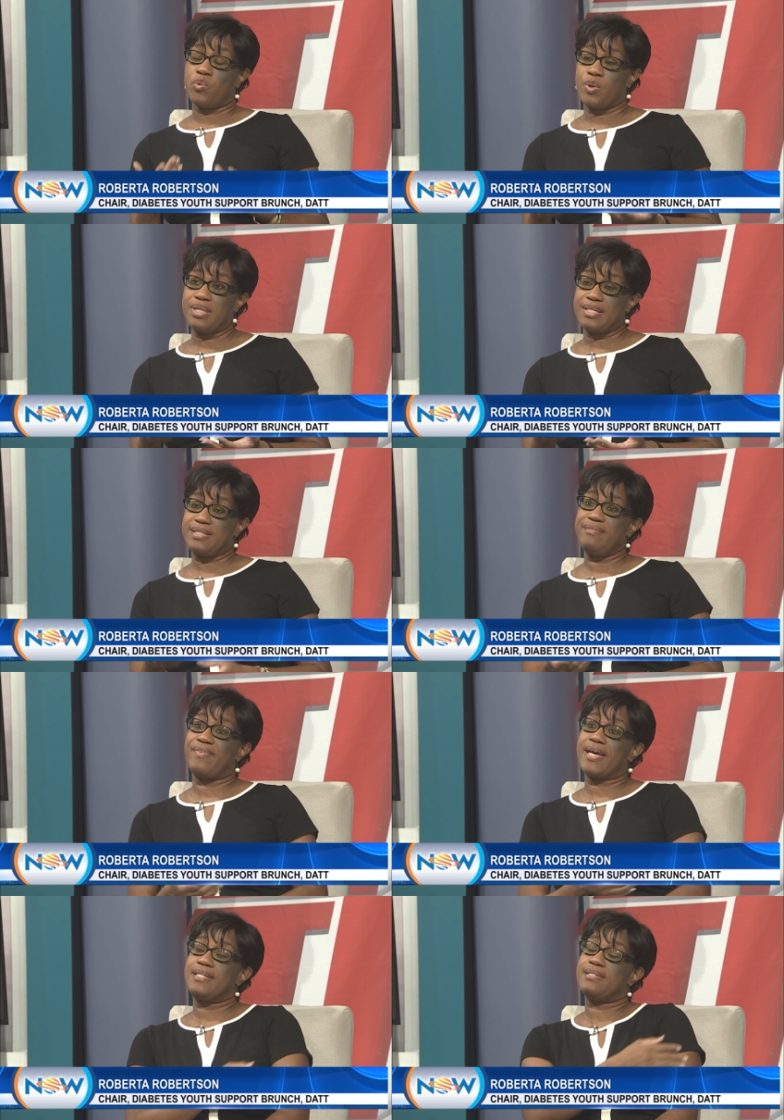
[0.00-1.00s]
With this
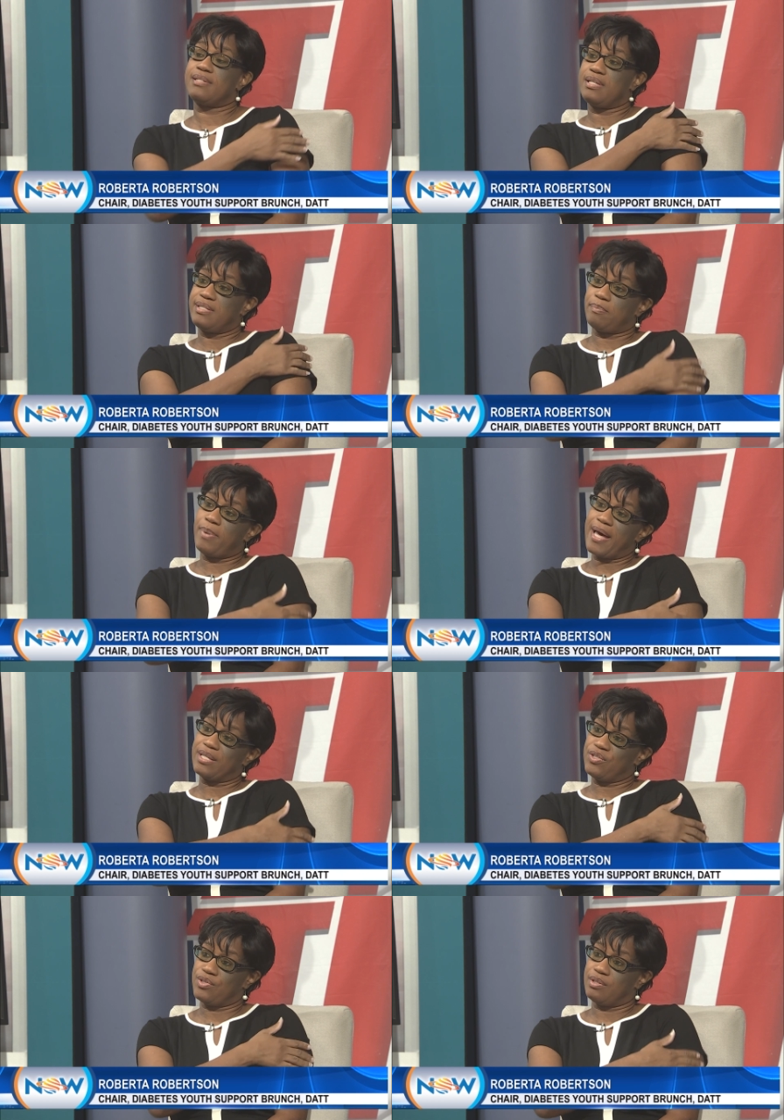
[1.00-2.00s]
device, it's a
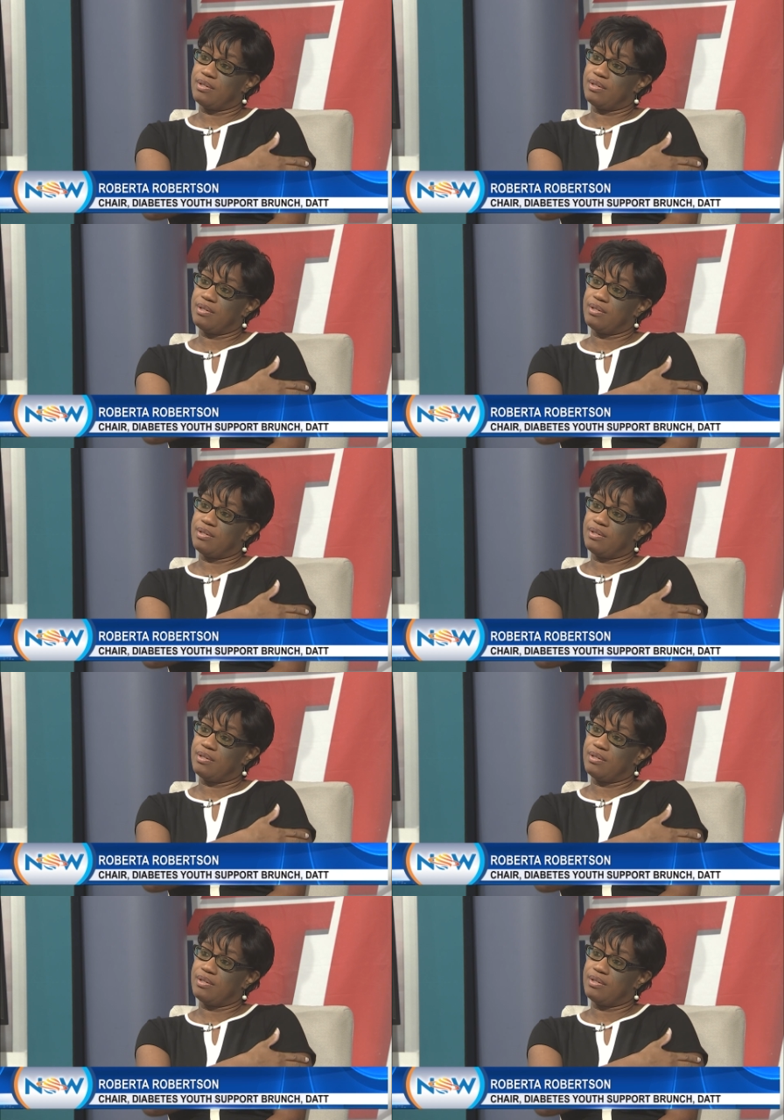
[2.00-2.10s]
patch